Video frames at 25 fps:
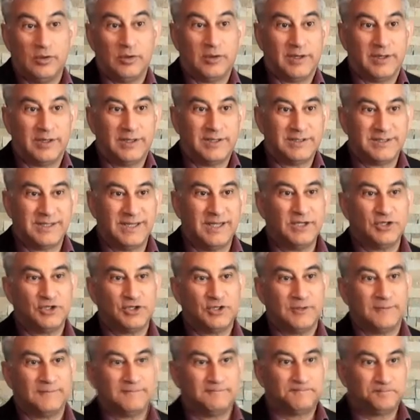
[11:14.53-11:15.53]

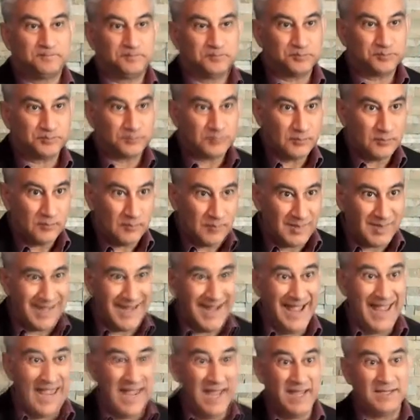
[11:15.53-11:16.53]
organization.
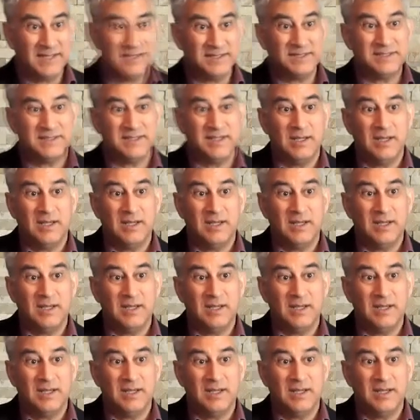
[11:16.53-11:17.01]
And